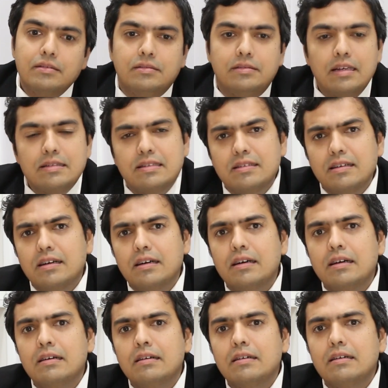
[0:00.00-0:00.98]
Just
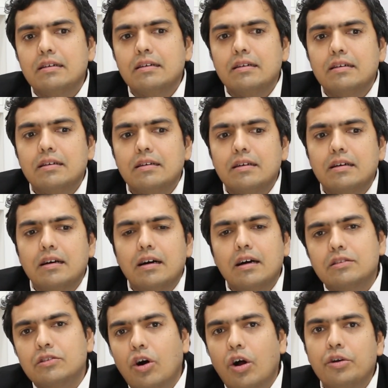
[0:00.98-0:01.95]
a
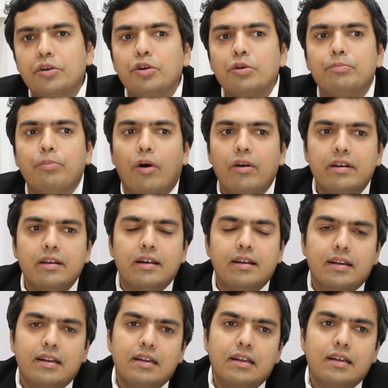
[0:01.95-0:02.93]
thought to ponder.